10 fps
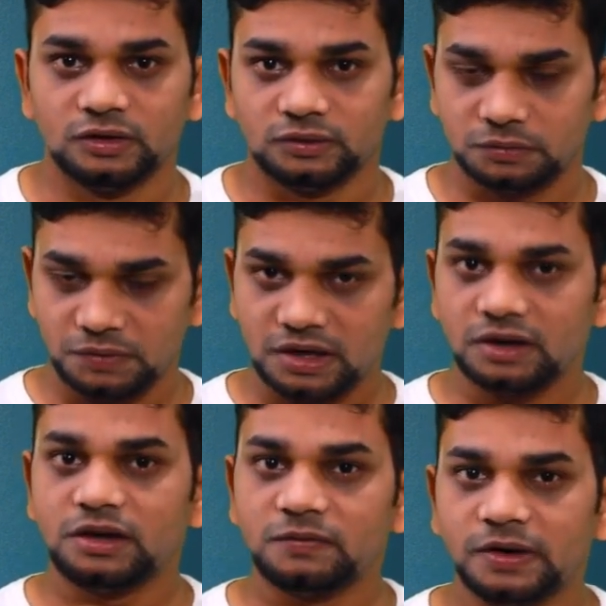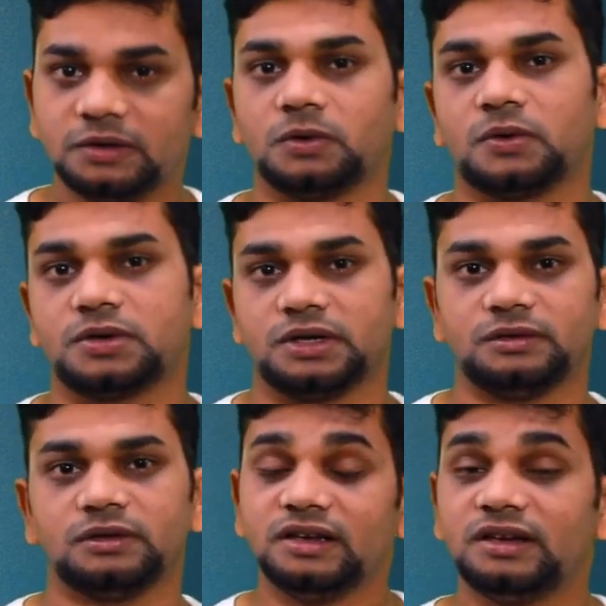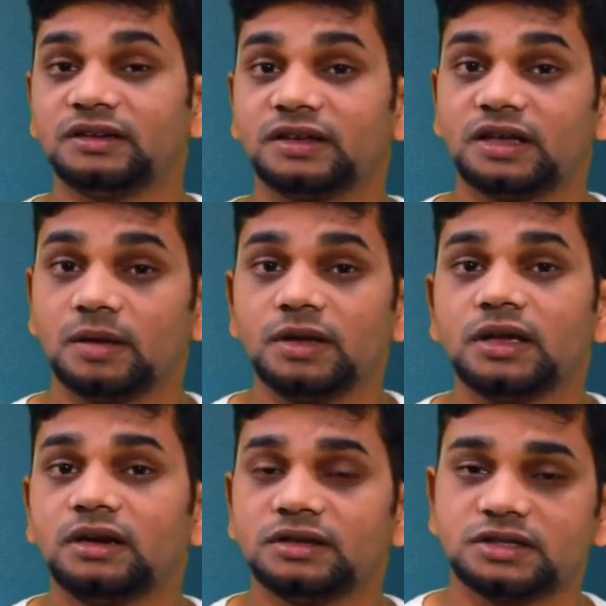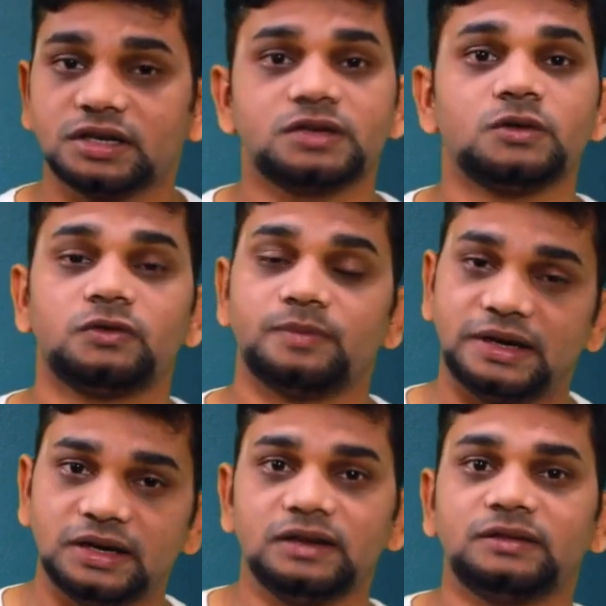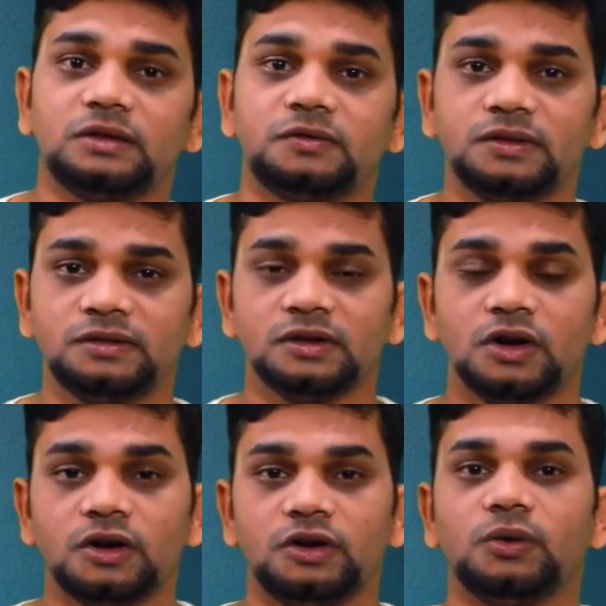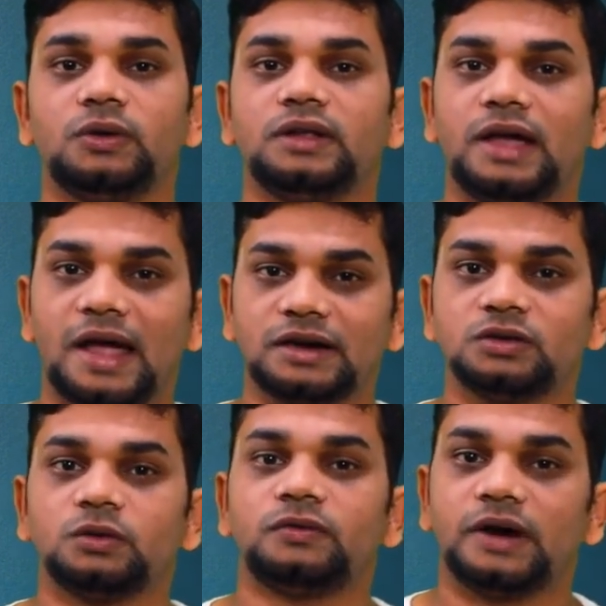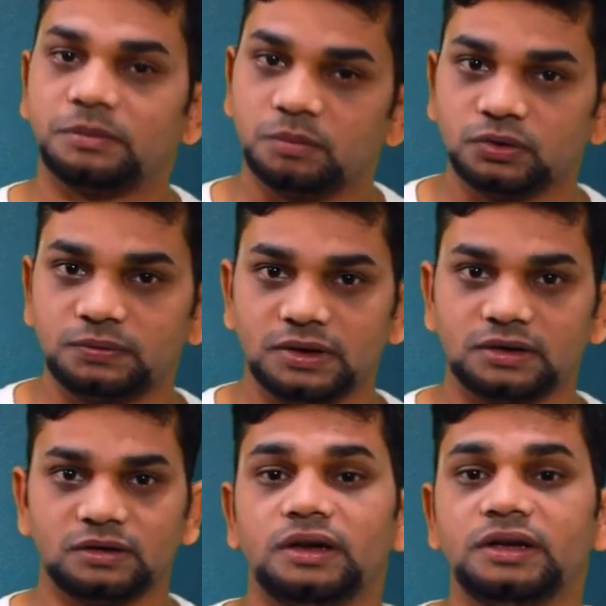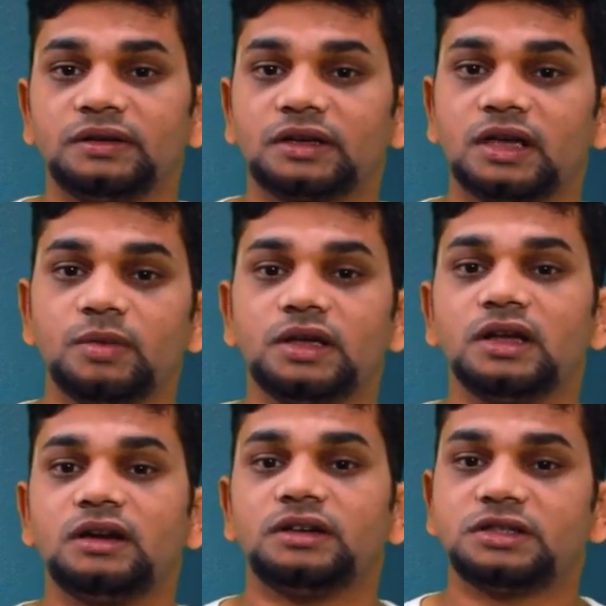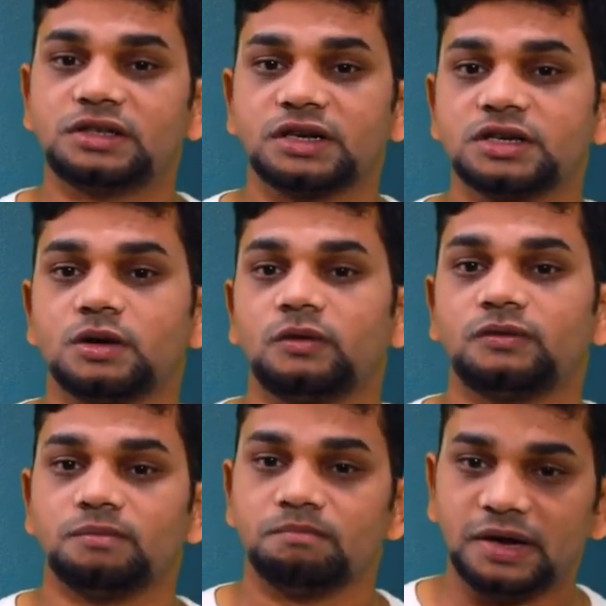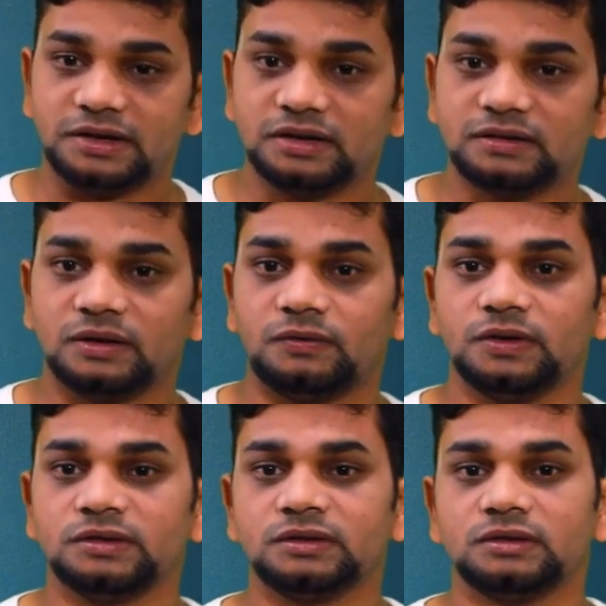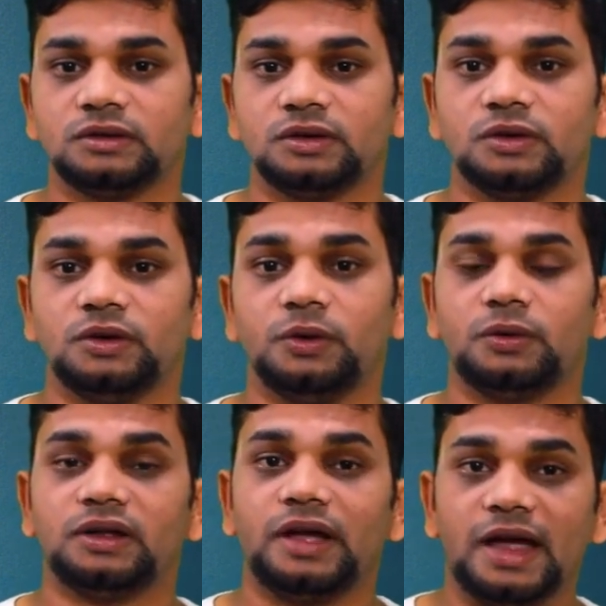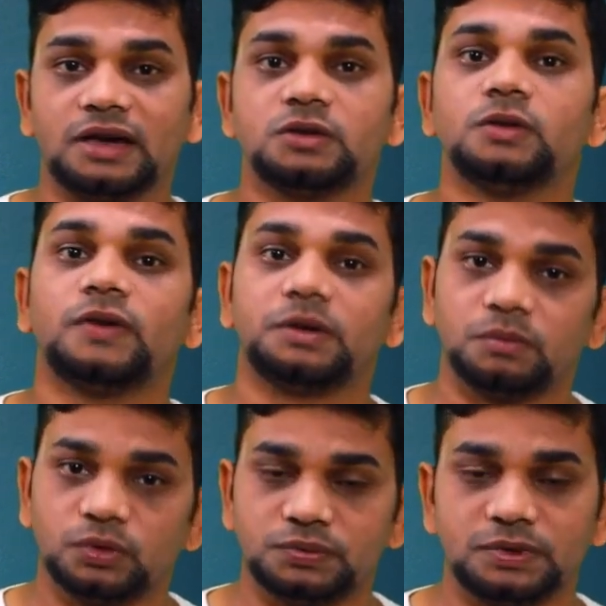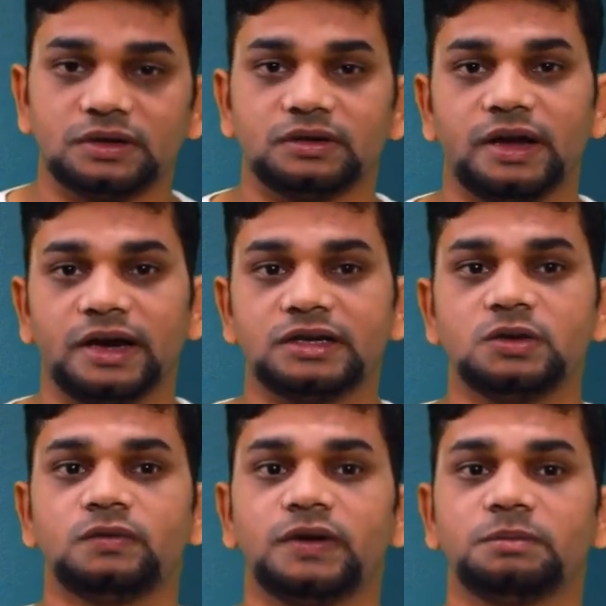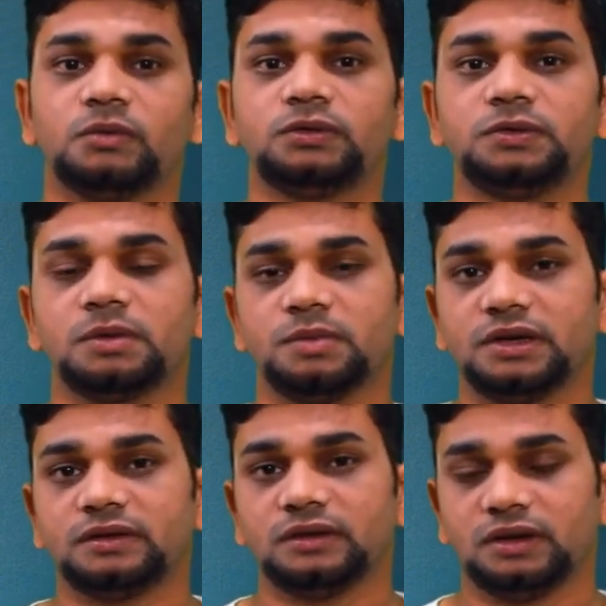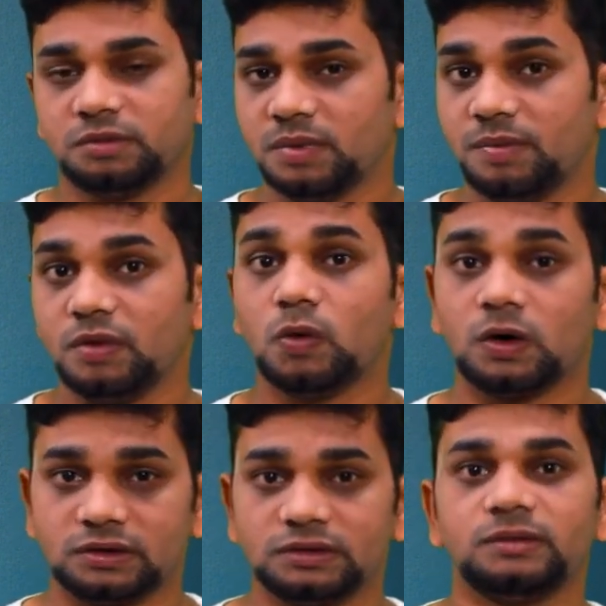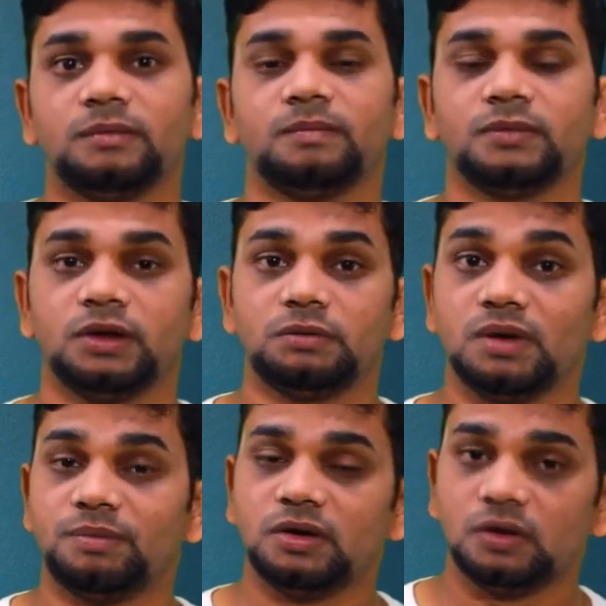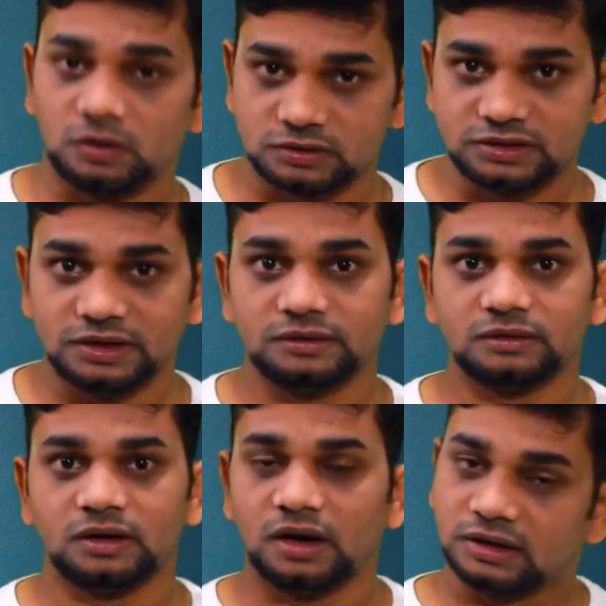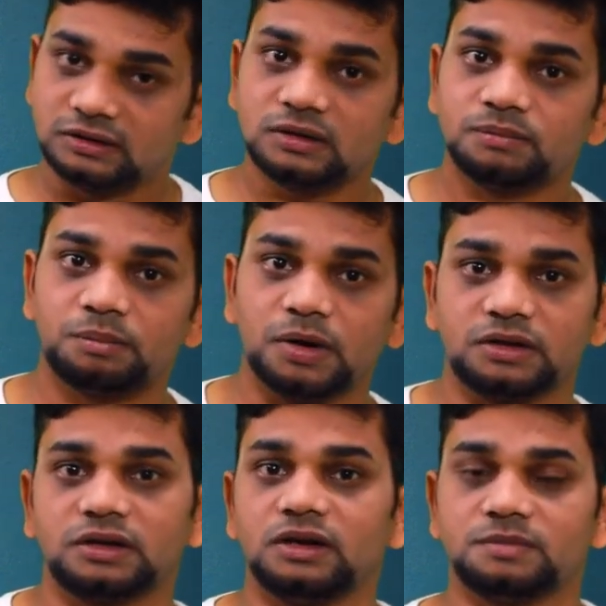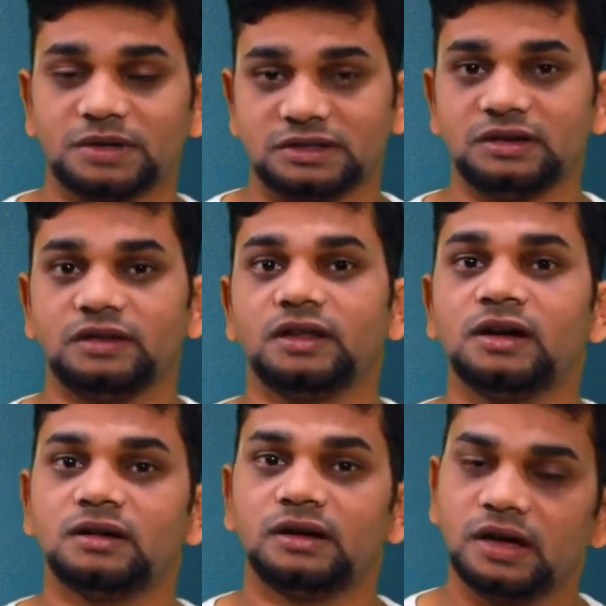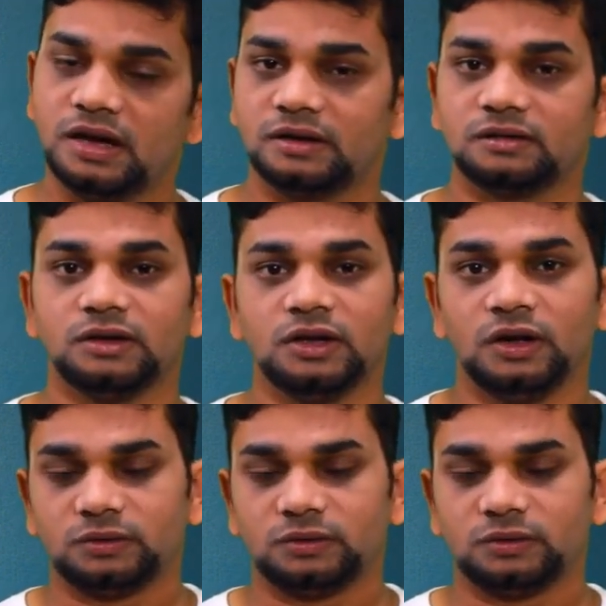So we can define corrosion. It is a chemical destruction of metallic surface due to the action of atmosphere. It is a chemical destruction of metal surface due to the action of atmosphere. Action of atmosphere means it may be water, it may be oxygen, other particles present in the air.